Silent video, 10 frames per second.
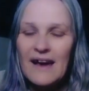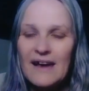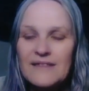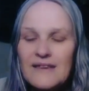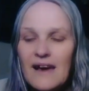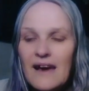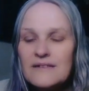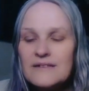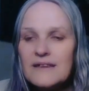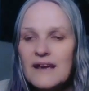
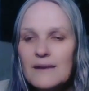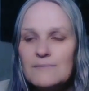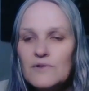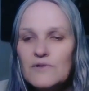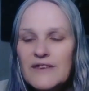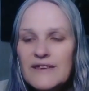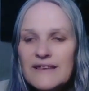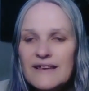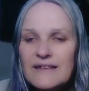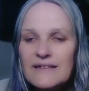And
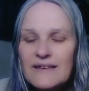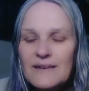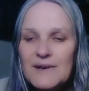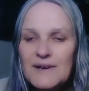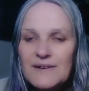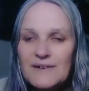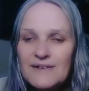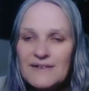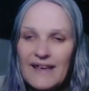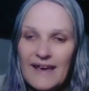Lucy's in
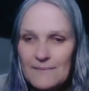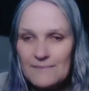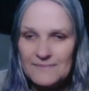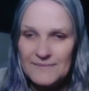Somerset.